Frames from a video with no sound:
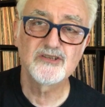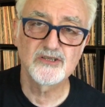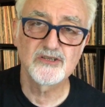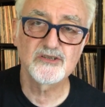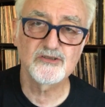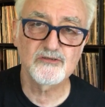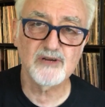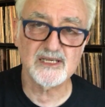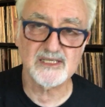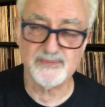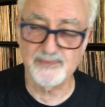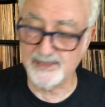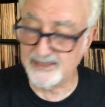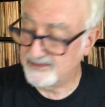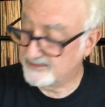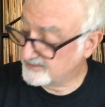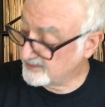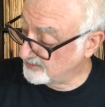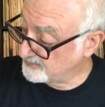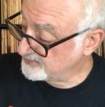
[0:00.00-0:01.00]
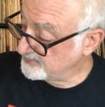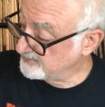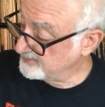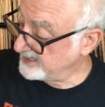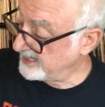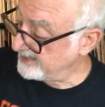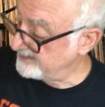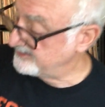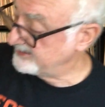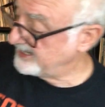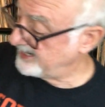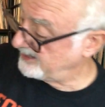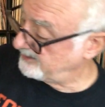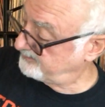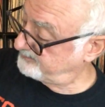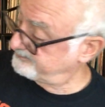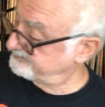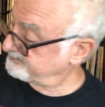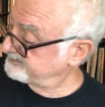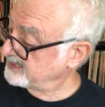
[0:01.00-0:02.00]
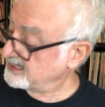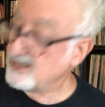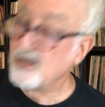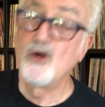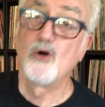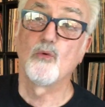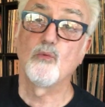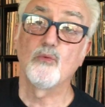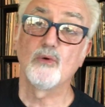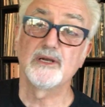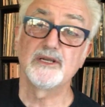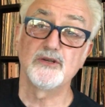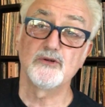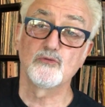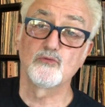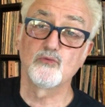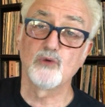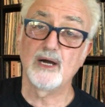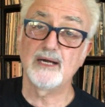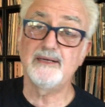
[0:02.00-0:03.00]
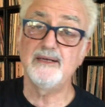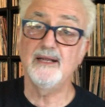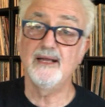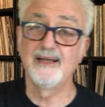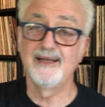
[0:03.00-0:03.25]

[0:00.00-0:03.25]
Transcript: Trust me, don't do that. Now, when you run